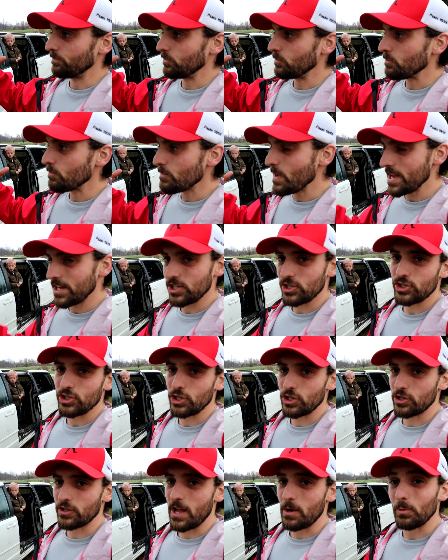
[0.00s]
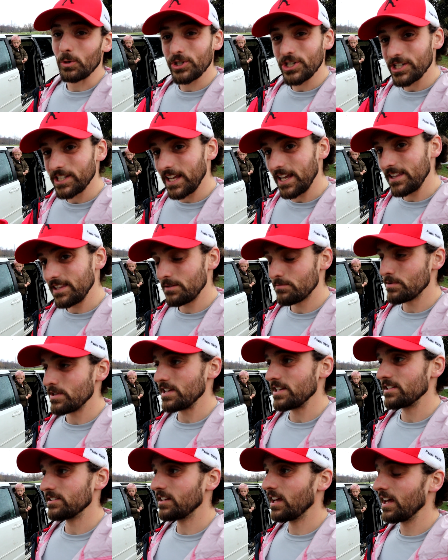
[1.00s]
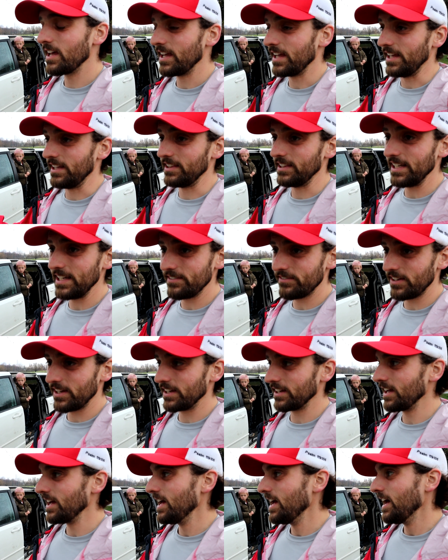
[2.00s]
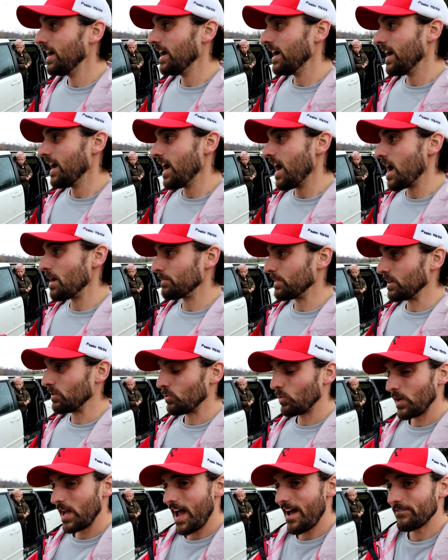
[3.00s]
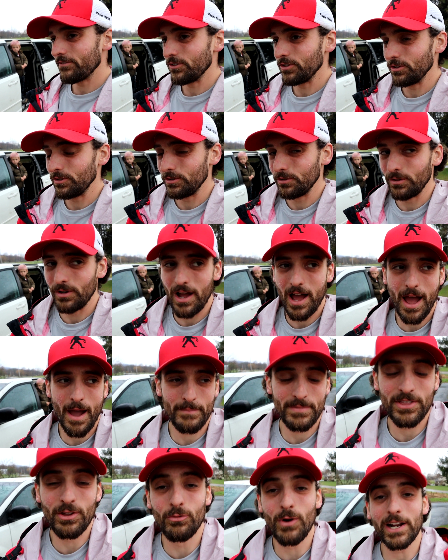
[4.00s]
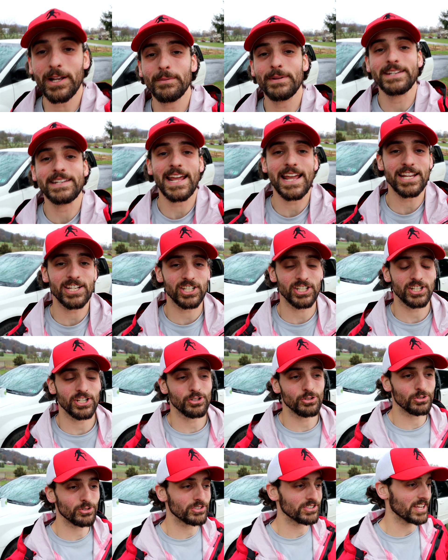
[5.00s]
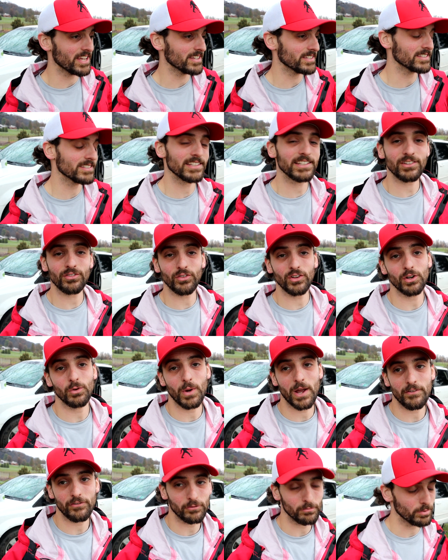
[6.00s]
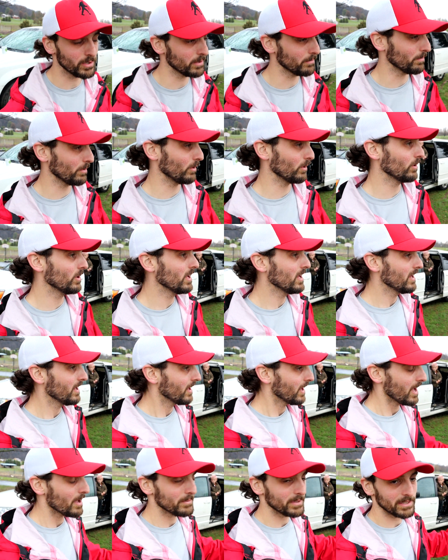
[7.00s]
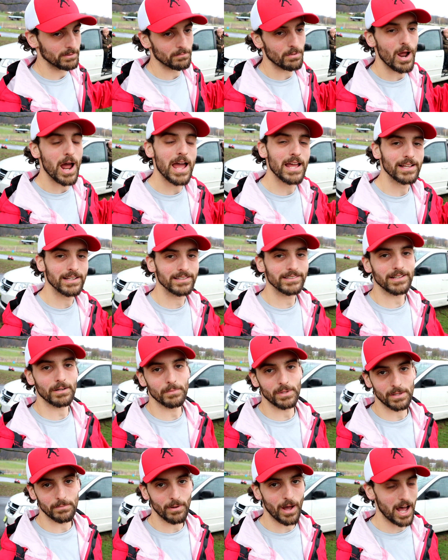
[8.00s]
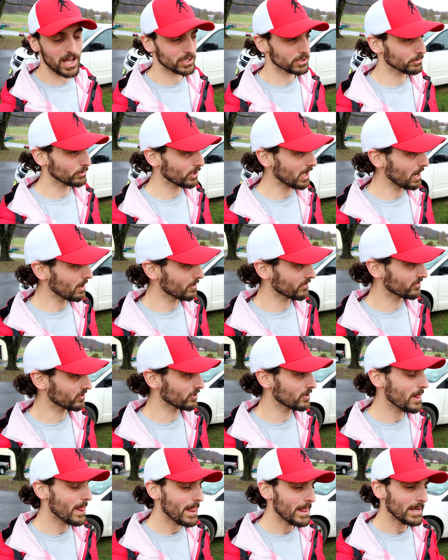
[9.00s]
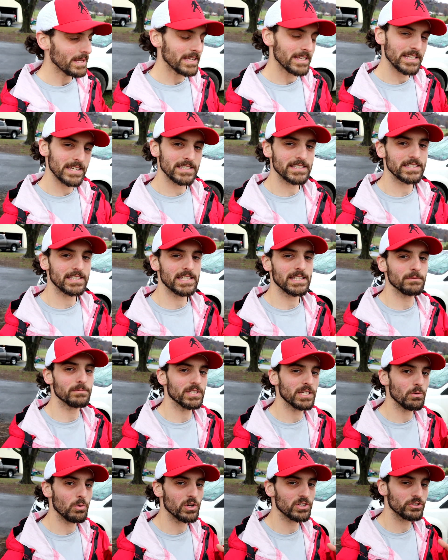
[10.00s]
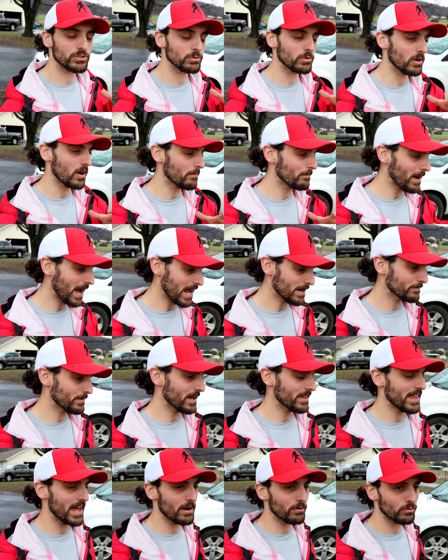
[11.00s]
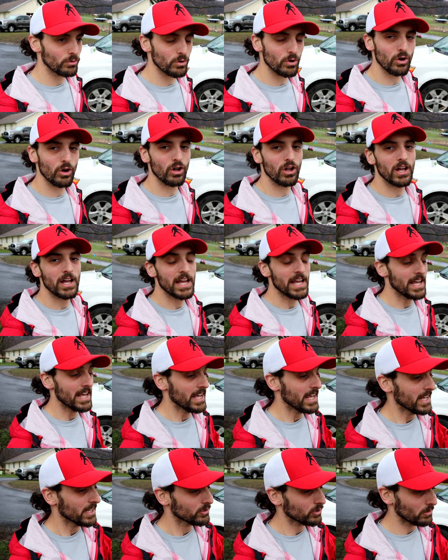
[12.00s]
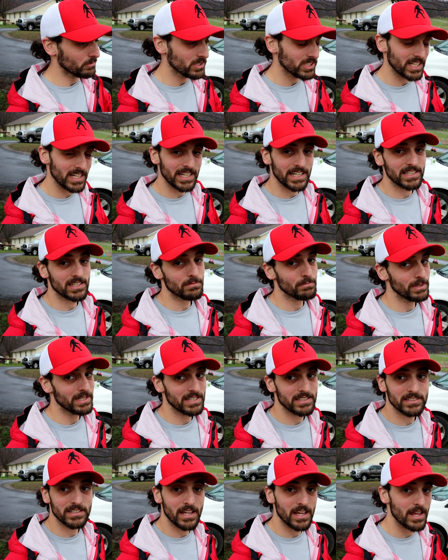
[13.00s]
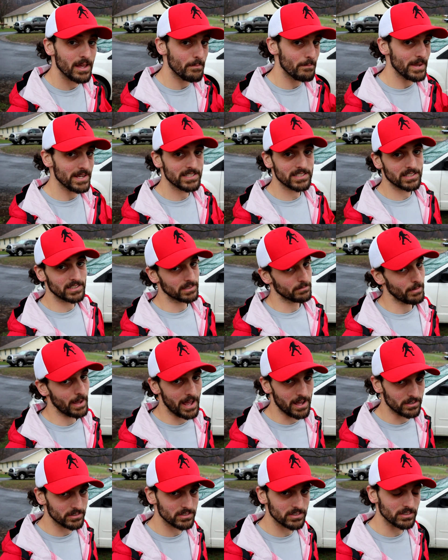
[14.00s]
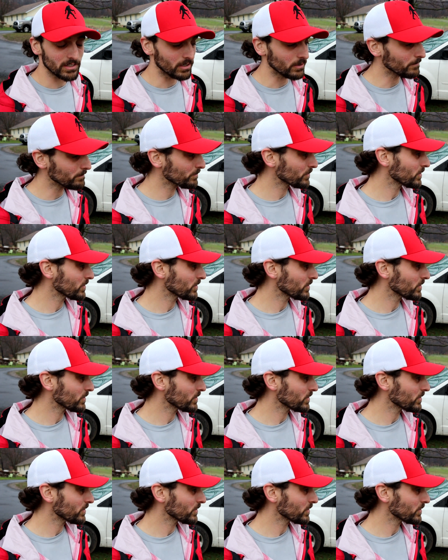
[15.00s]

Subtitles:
making sure that we're just getting the bees and leaving. I mean, the recommendation usually say 6 feet away from people. I mean, it's gonna be impossible. However, he wants to abide by that rule. So I'm just gonna get the bees basically bounced. So